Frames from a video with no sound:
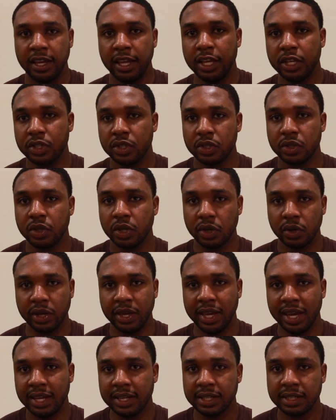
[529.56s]
into your
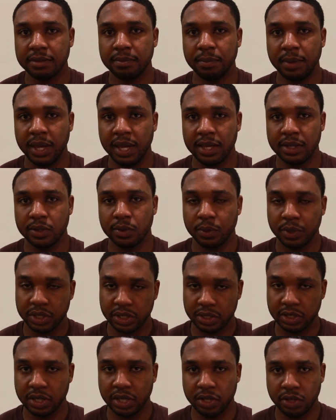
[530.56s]
gaining base, which
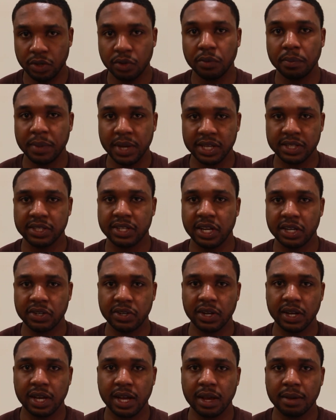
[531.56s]
is the new base that
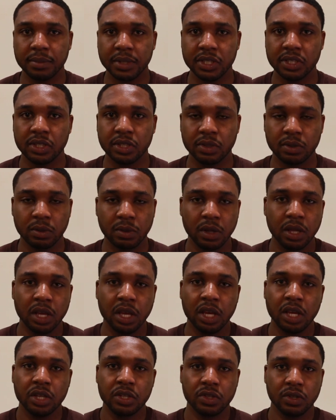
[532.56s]
you are coming to.
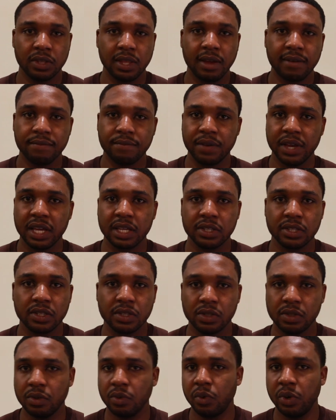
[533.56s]
So that first
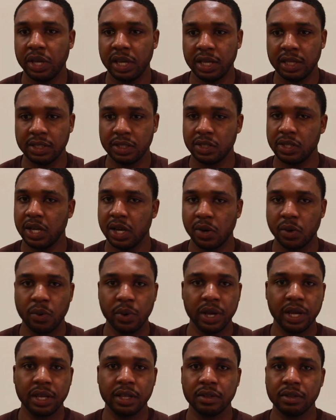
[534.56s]
2 weeks, you are
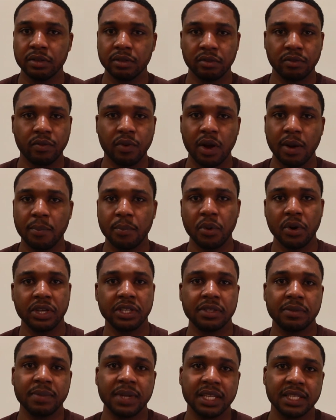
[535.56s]
going for
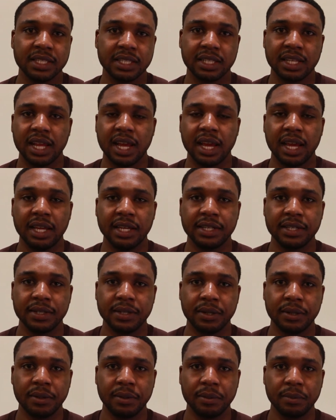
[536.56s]
appointments like
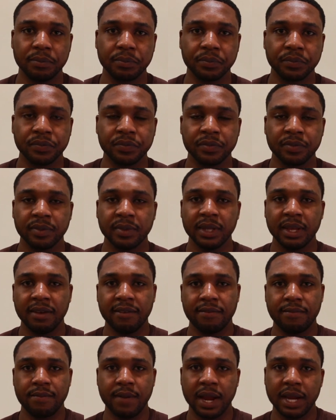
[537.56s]

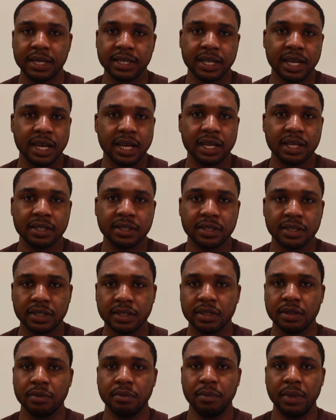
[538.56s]
finance,
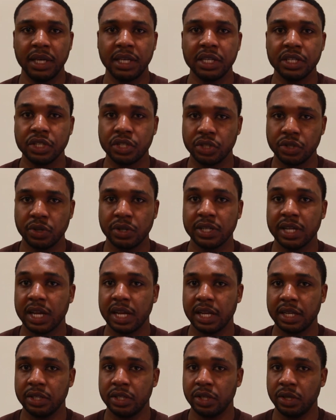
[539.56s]
making sure
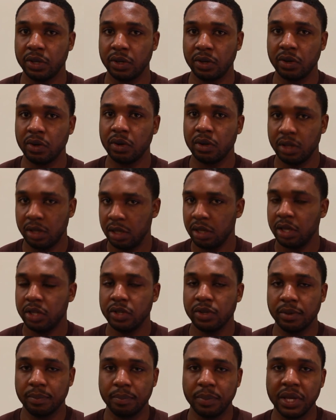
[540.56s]
that your
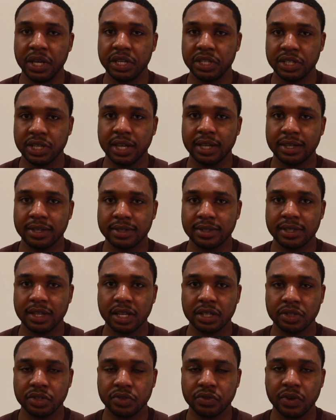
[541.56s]
paycheck is
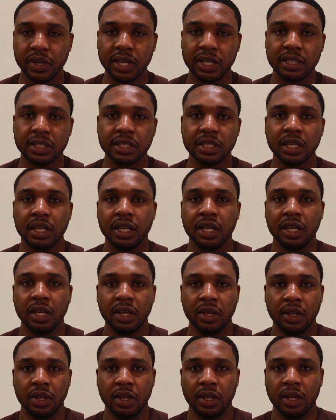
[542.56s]
set straight.
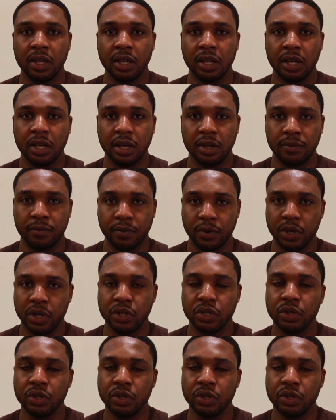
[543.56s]
For your